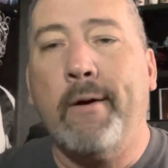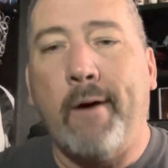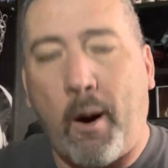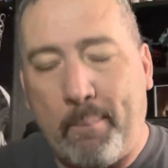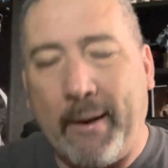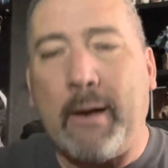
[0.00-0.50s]

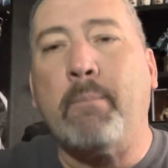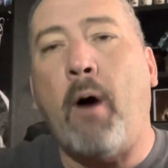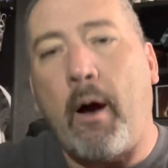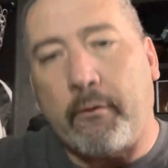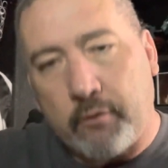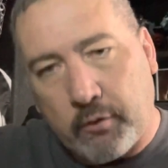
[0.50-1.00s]
I'll pick a
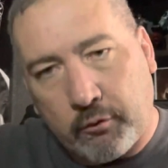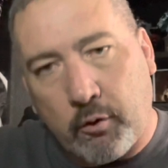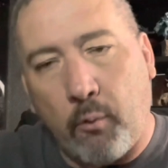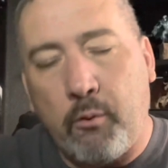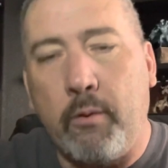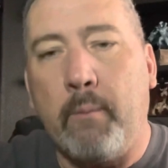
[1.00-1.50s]
box and just go
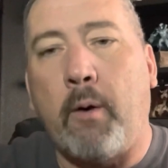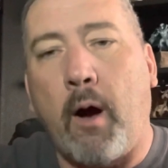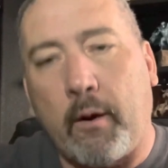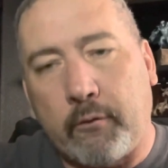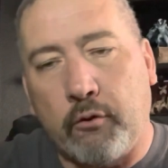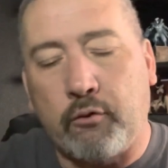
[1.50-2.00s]
through the
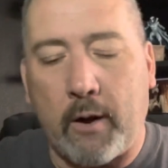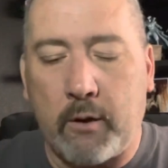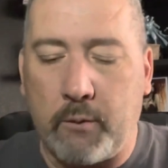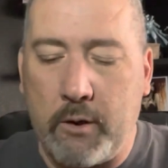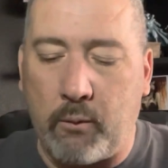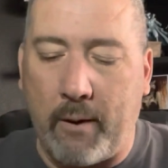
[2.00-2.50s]
box and try to
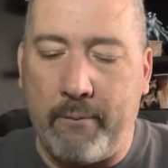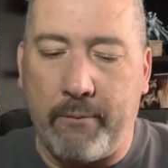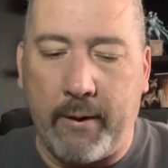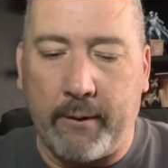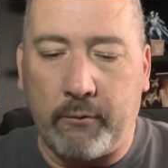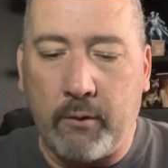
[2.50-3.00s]
regrade
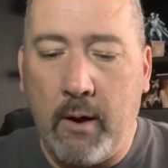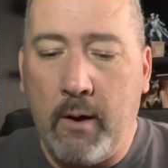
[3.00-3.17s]
things.